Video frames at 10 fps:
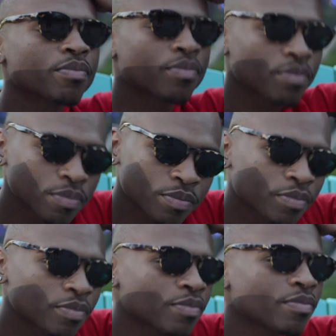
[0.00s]
know what I'm saying? The
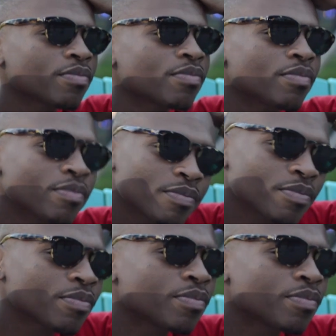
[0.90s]
DMV could be anywhere in